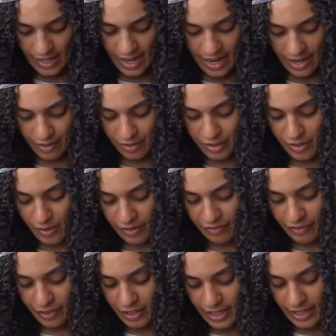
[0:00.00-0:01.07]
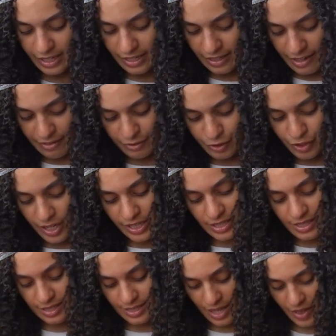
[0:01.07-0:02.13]
Yeah, I don't know. I feel like I've tried
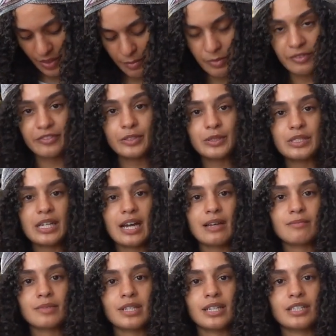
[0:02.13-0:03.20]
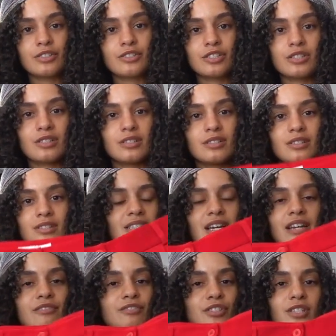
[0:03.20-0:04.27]
to style them a few times and it just
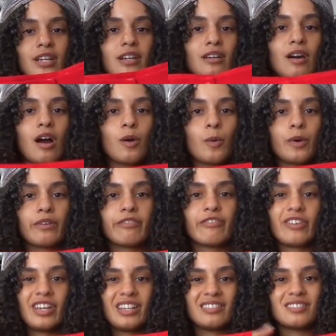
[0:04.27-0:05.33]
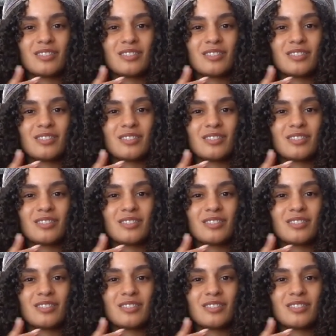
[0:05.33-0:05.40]
kind of just like an awkward fit.